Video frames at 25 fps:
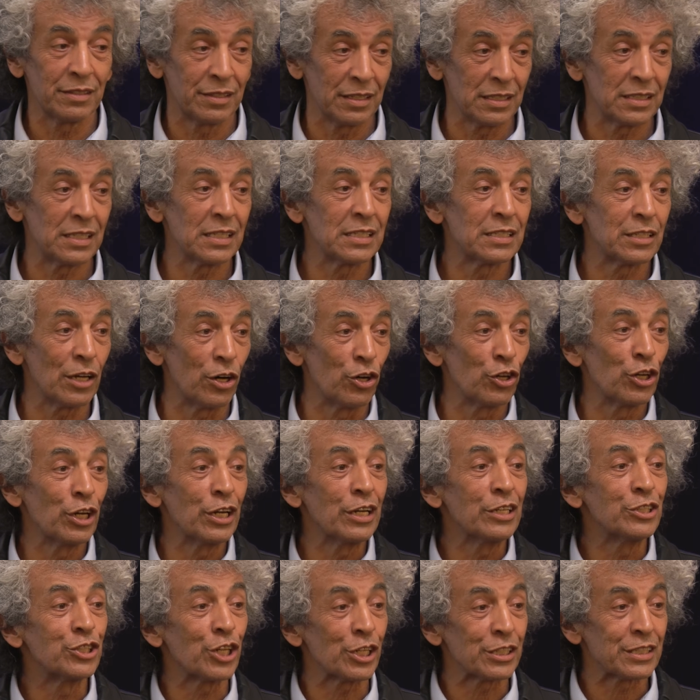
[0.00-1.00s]
This is
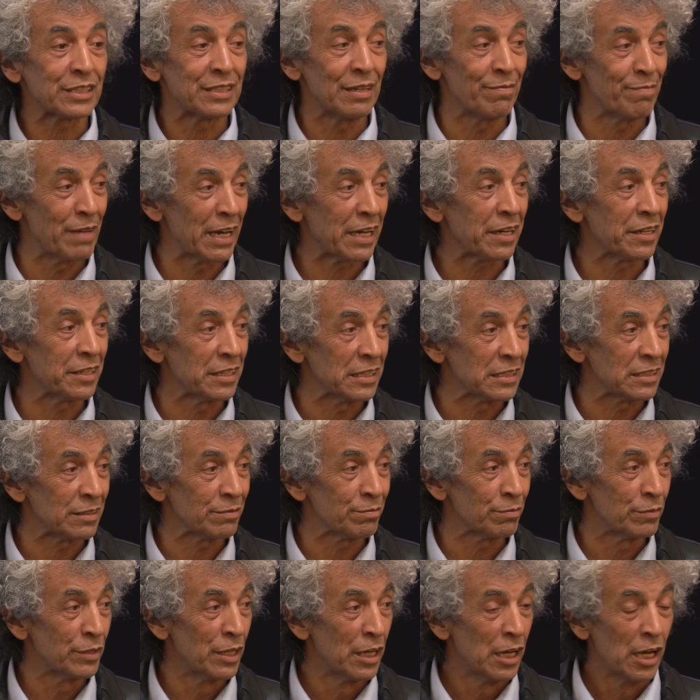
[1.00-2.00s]
only just the
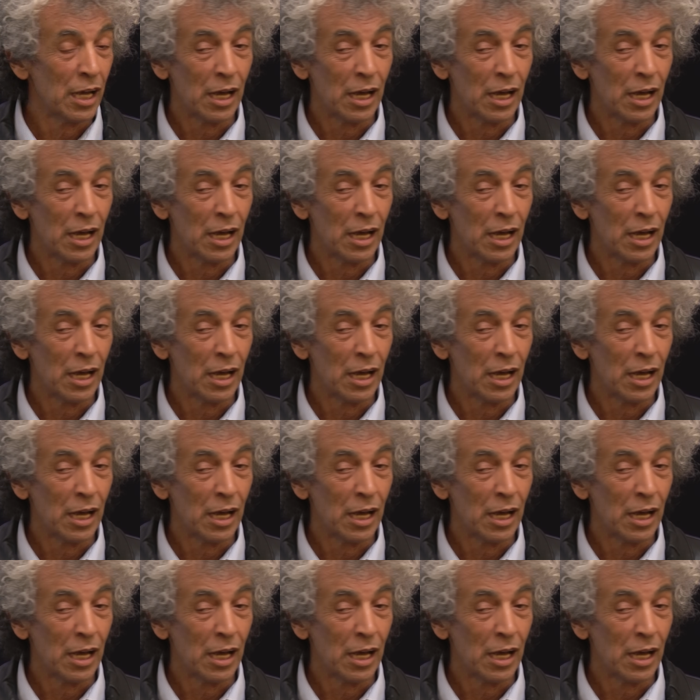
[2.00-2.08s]
mechanism.